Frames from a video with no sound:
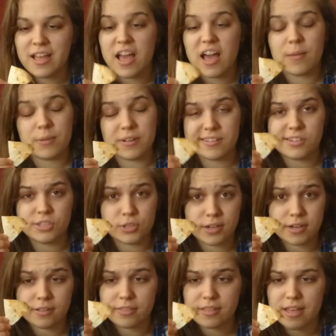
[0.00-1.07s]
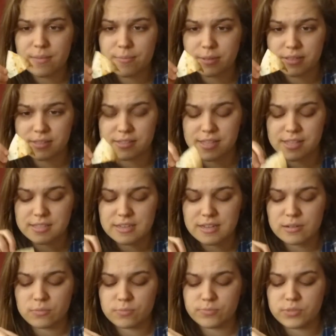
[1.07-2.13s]
I'm not going to try it on that because that's
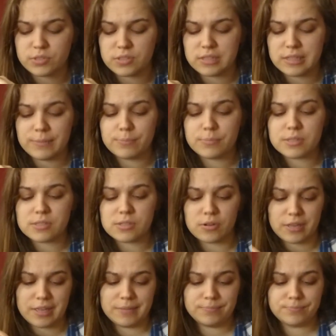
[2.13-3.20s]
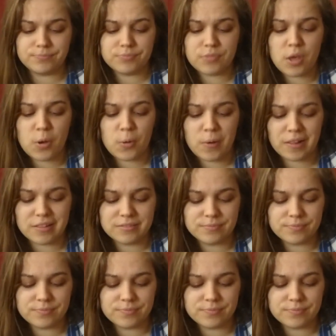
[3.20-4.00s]
now just limp and sucky. Oh well.